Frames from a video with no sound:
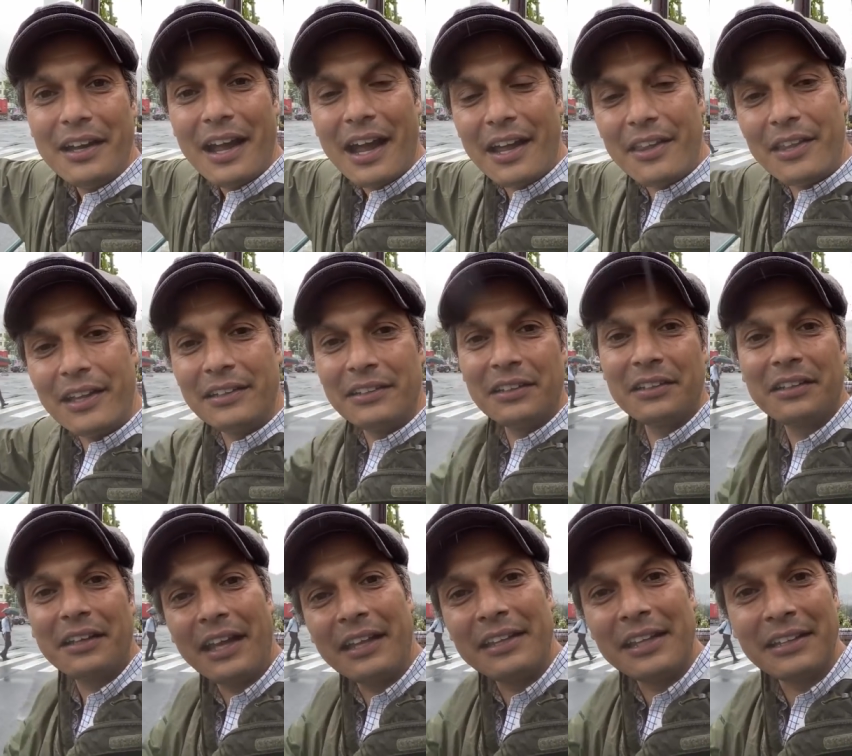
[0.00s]
and
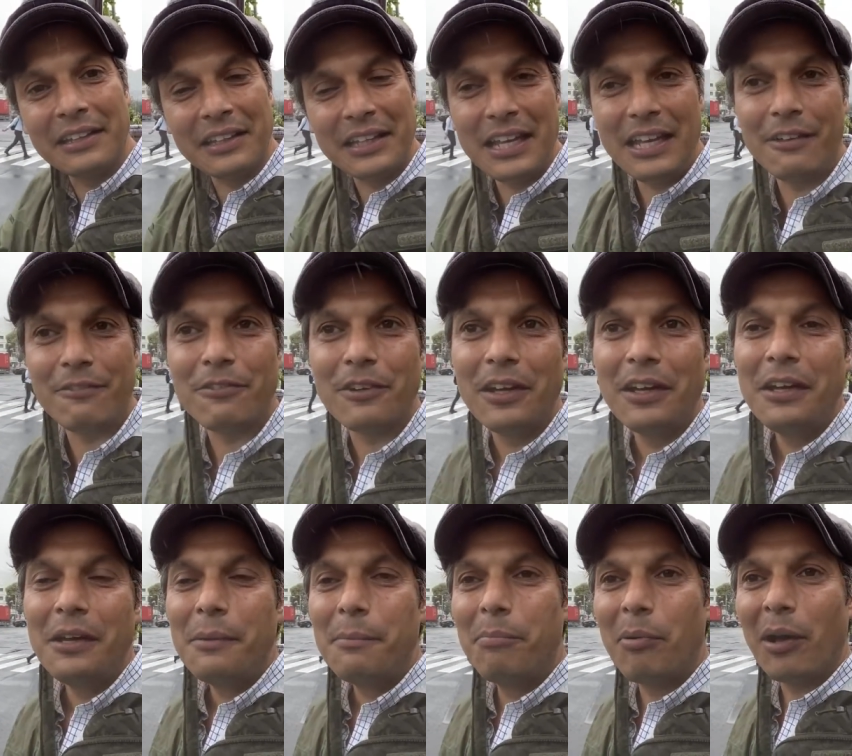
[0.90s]
then leave.
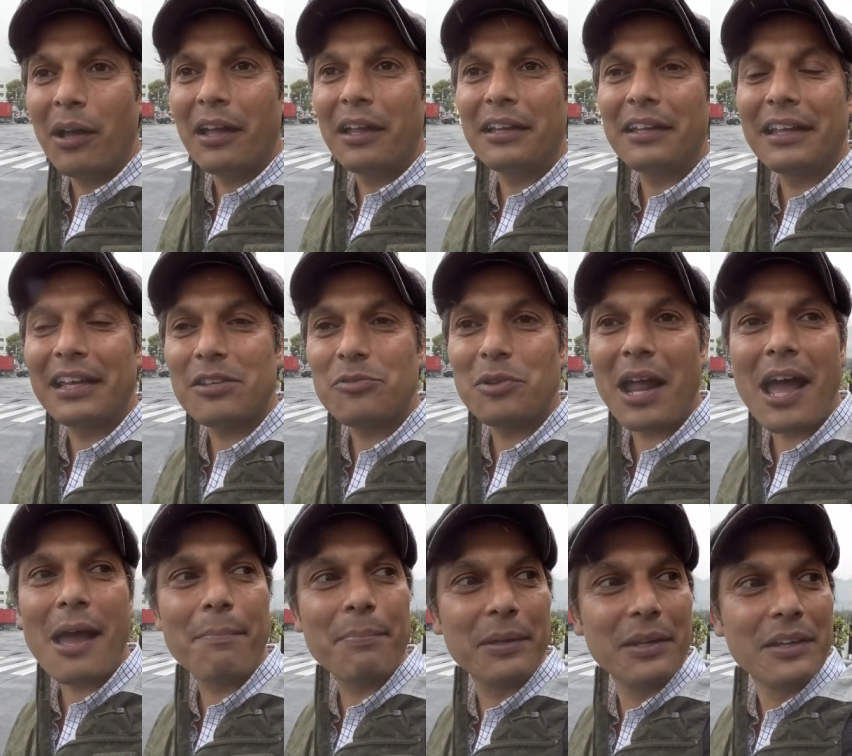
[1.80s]
But guess what
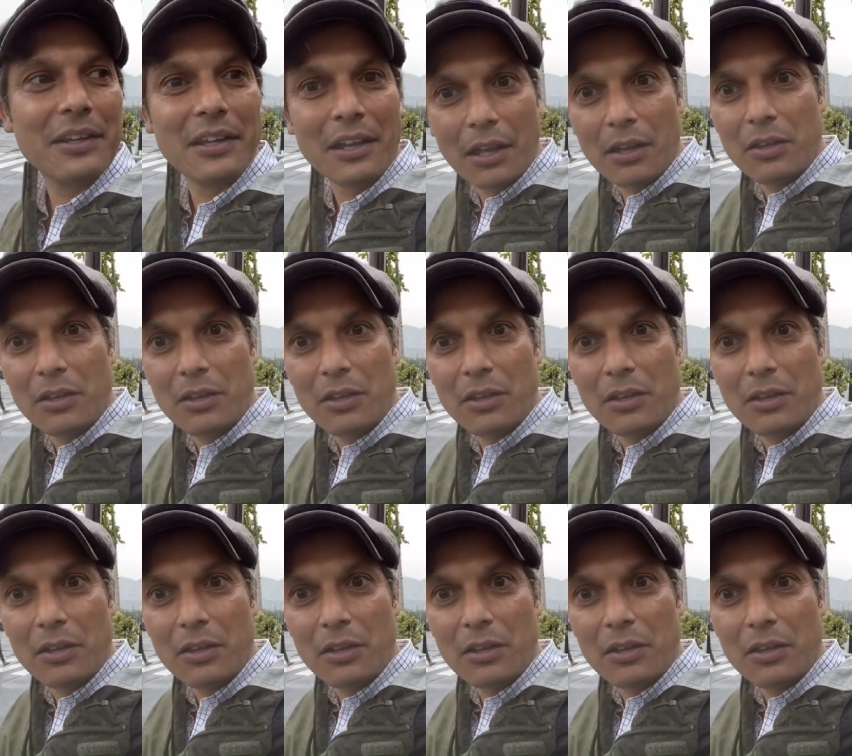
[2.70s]
happened?